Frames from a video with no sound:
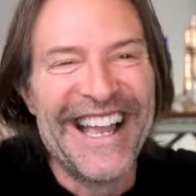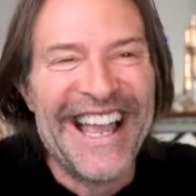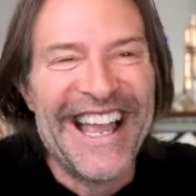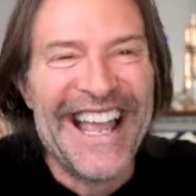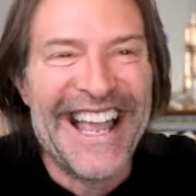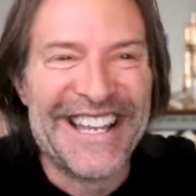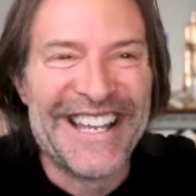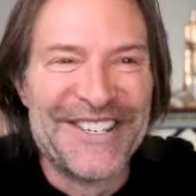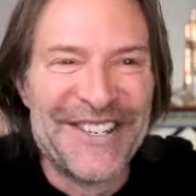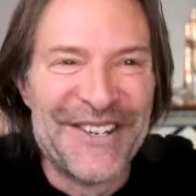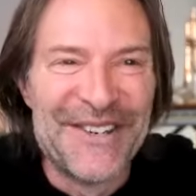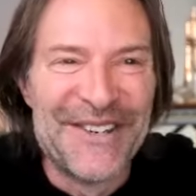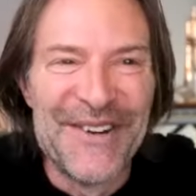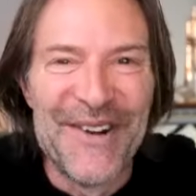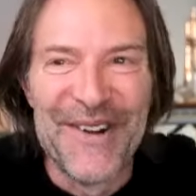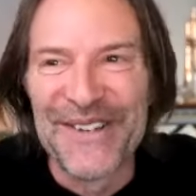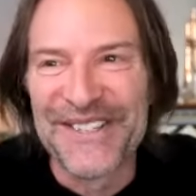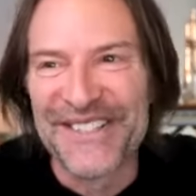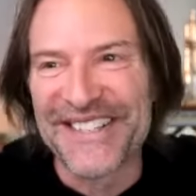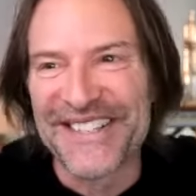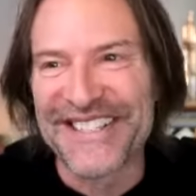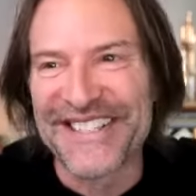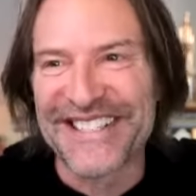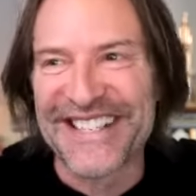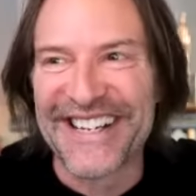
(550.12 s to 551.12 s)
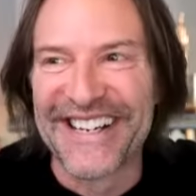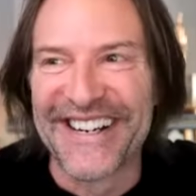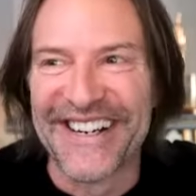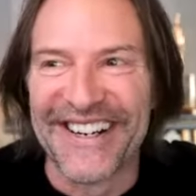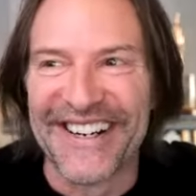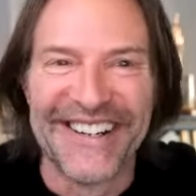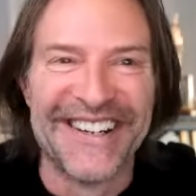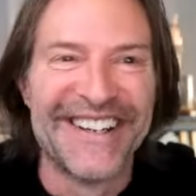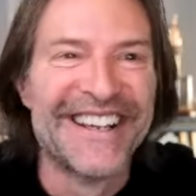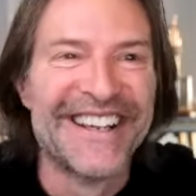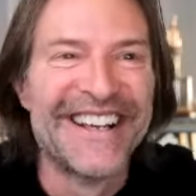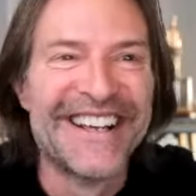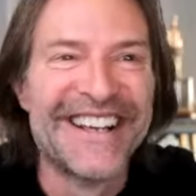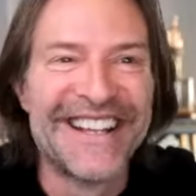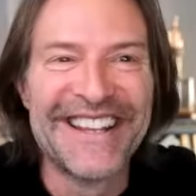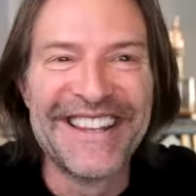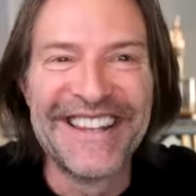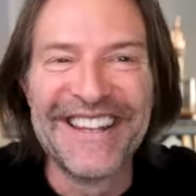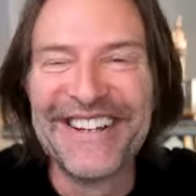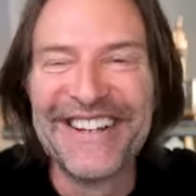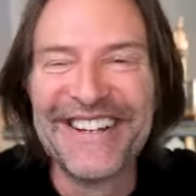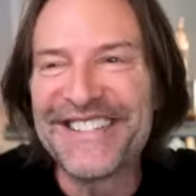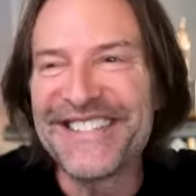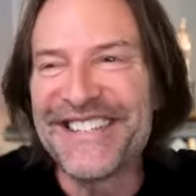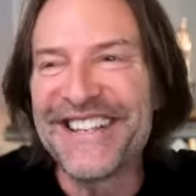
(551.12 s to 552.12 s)
And as a singer,
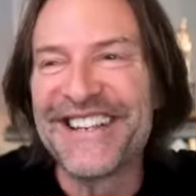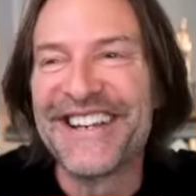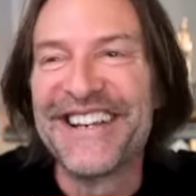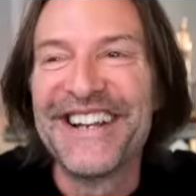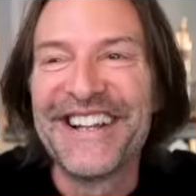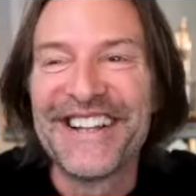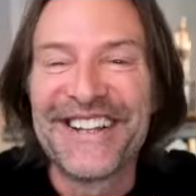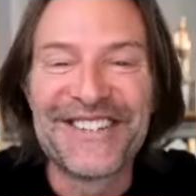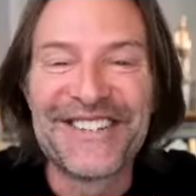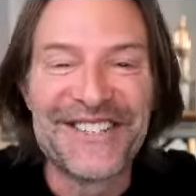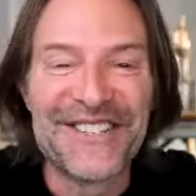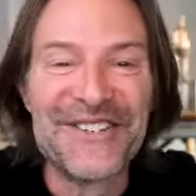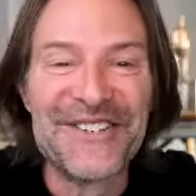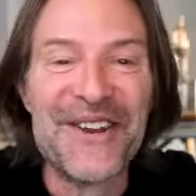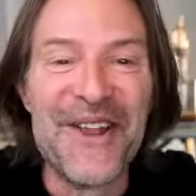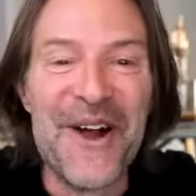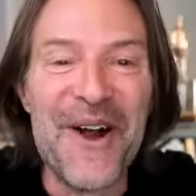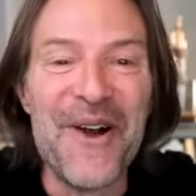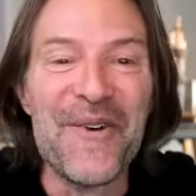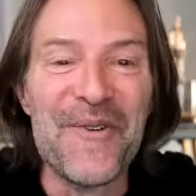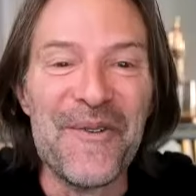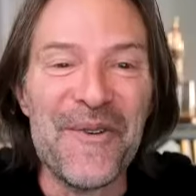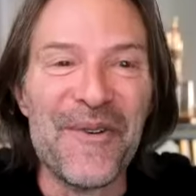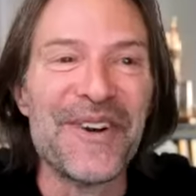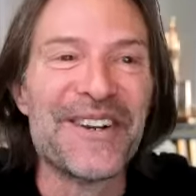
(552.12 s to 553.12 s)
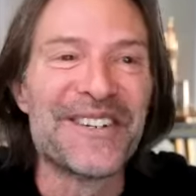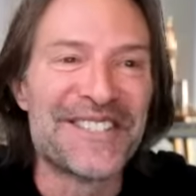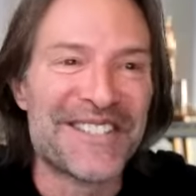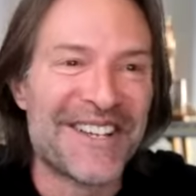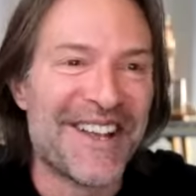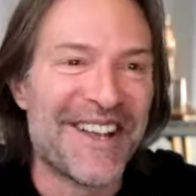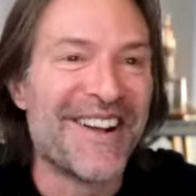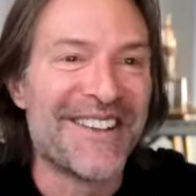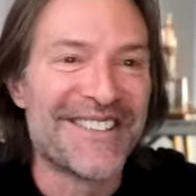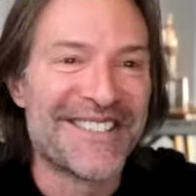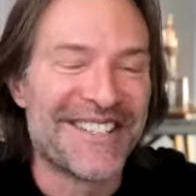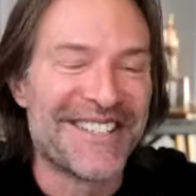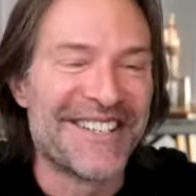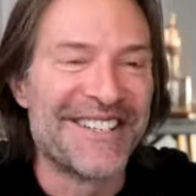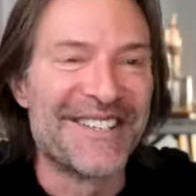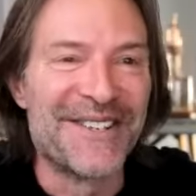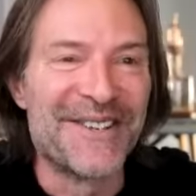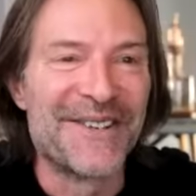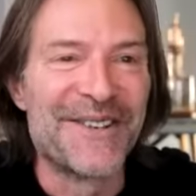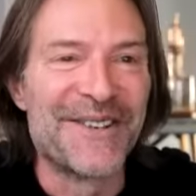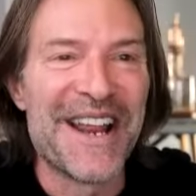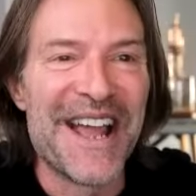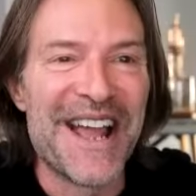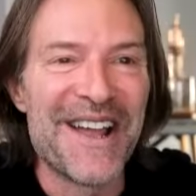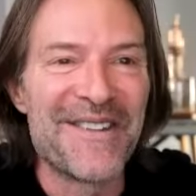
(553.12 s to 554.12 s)
there's no worse consonant
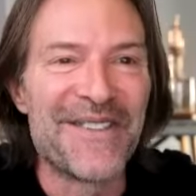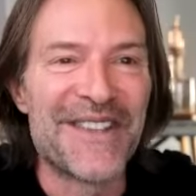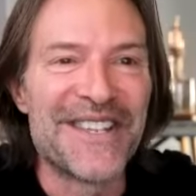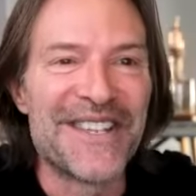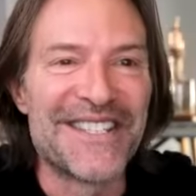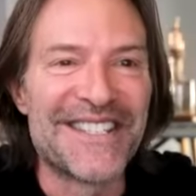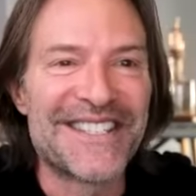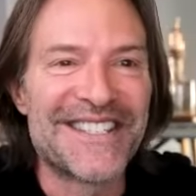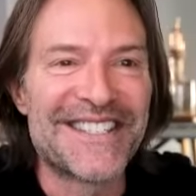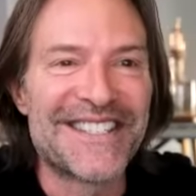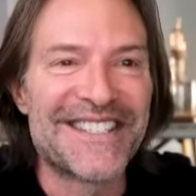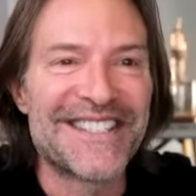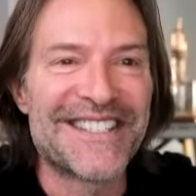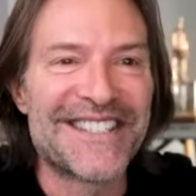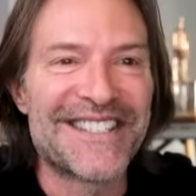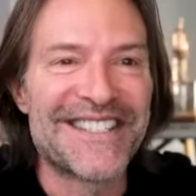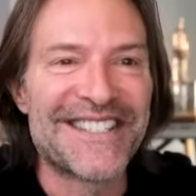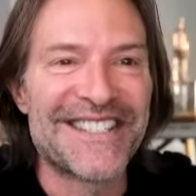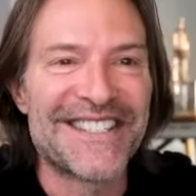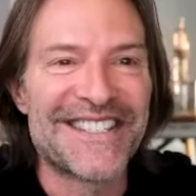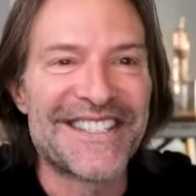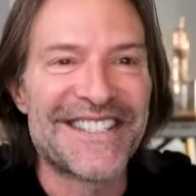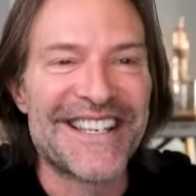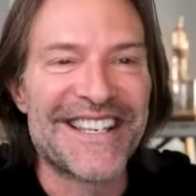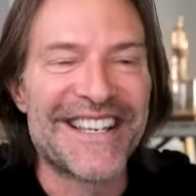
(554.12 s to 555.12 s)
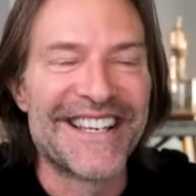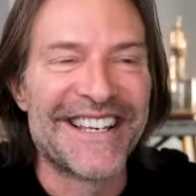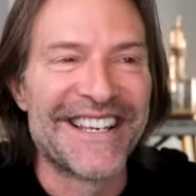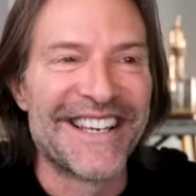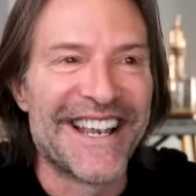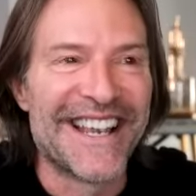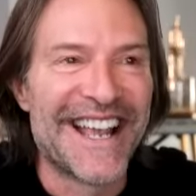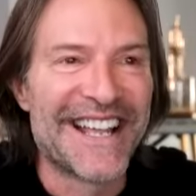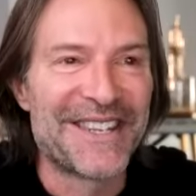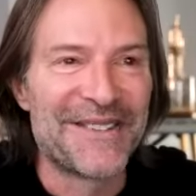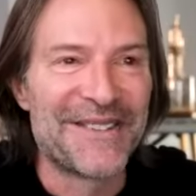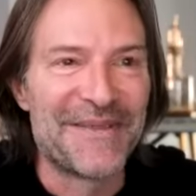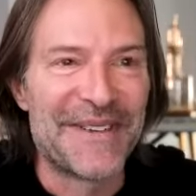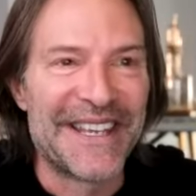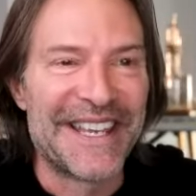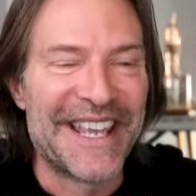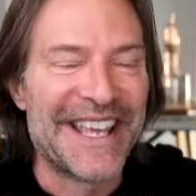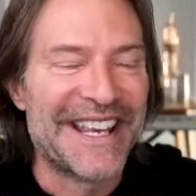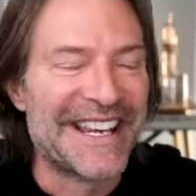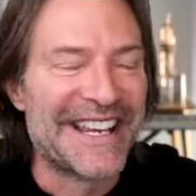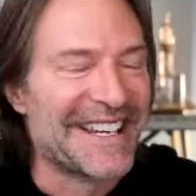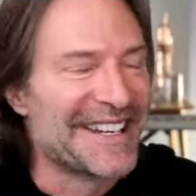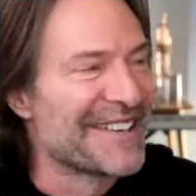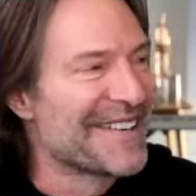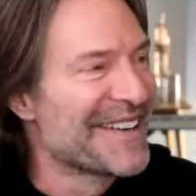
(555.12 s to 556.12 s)
you could have than sing at the
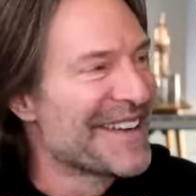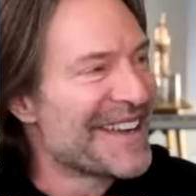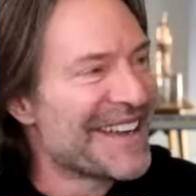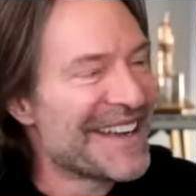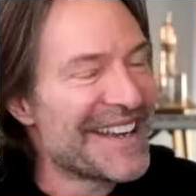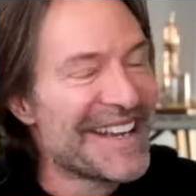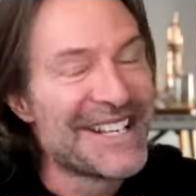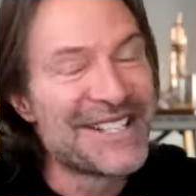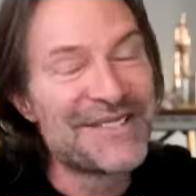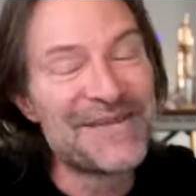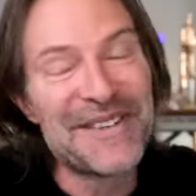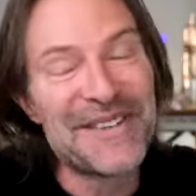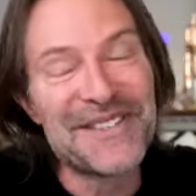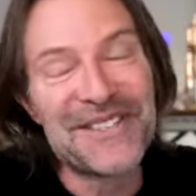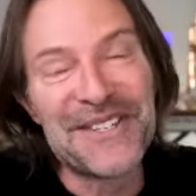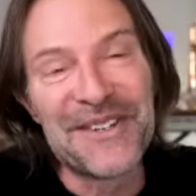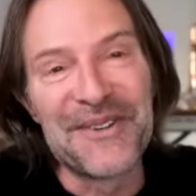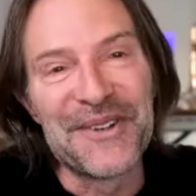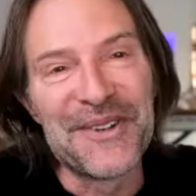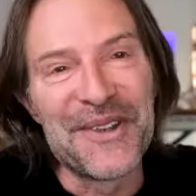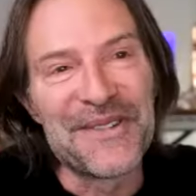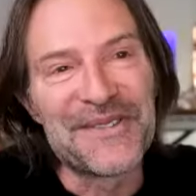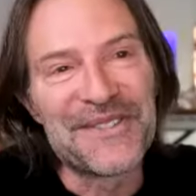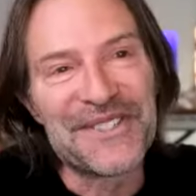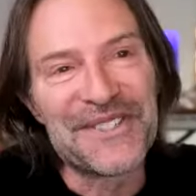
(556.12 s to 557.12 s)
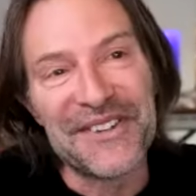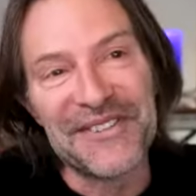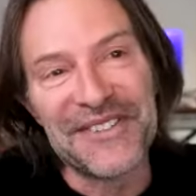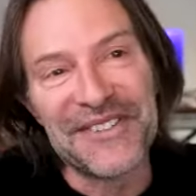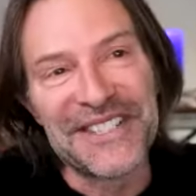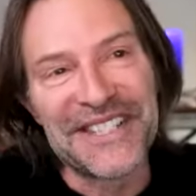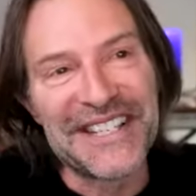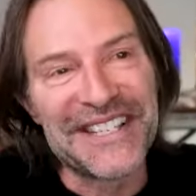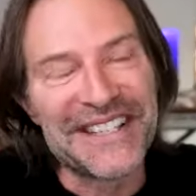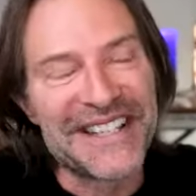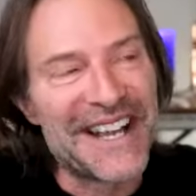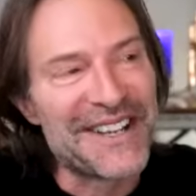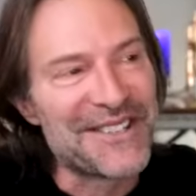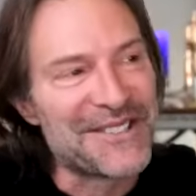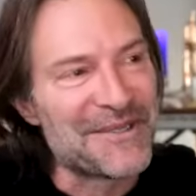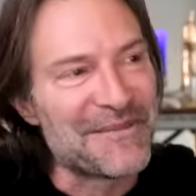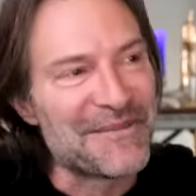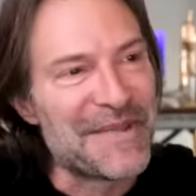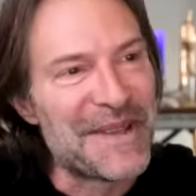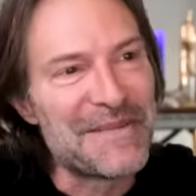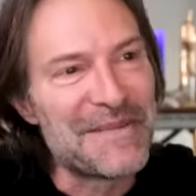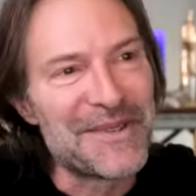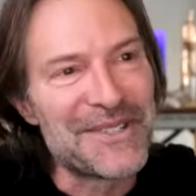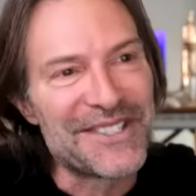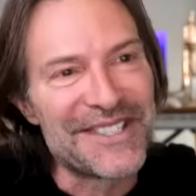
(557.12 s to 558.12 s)
beginning, especially when you have 17,000
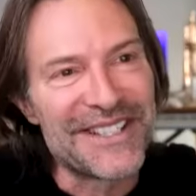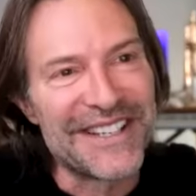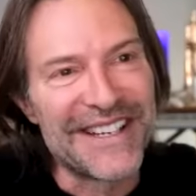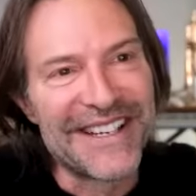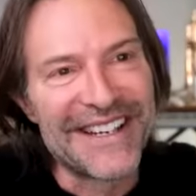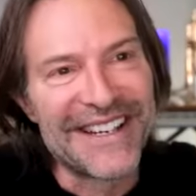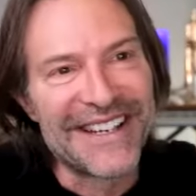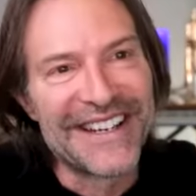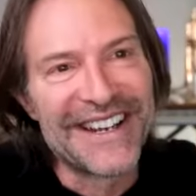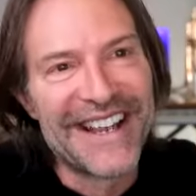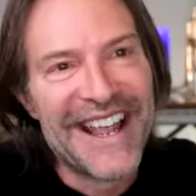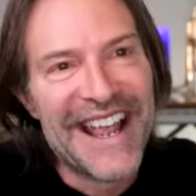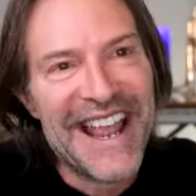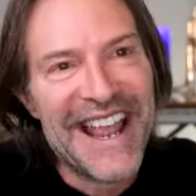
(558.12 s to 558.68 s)
people singing it.